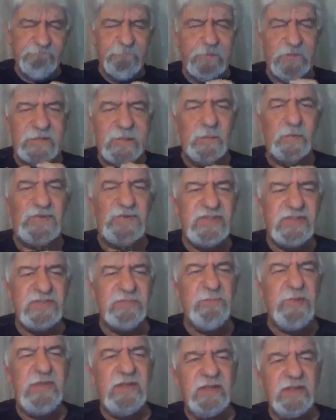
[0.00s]
He wants to
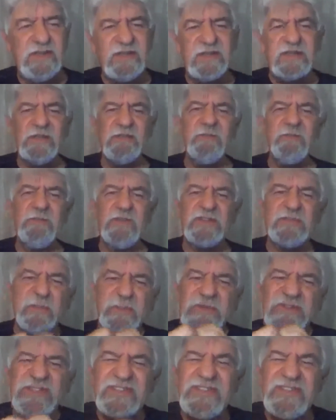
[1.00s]
spend this this
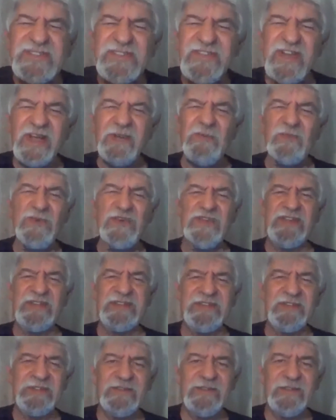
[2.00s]
precious time with
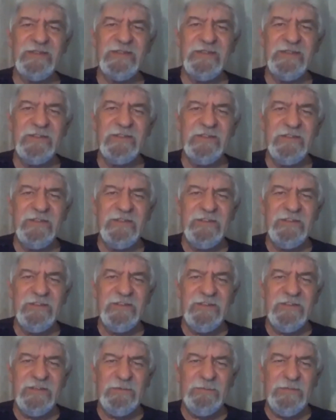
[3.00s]
us.
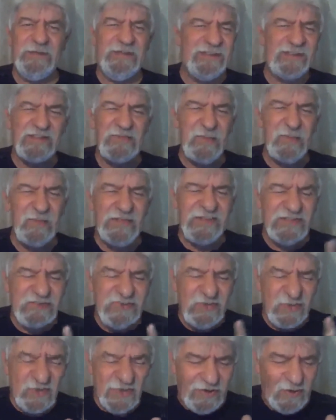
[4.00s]
He doesn't want us
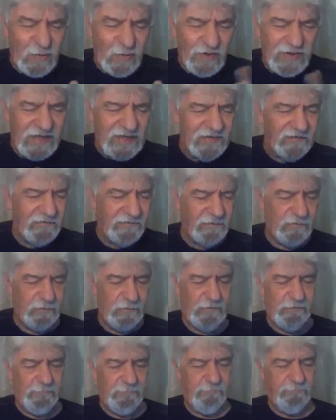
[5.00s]
to run away from
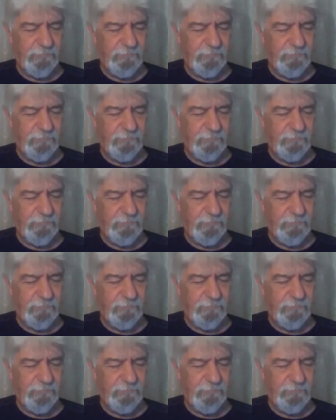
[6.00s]
Him.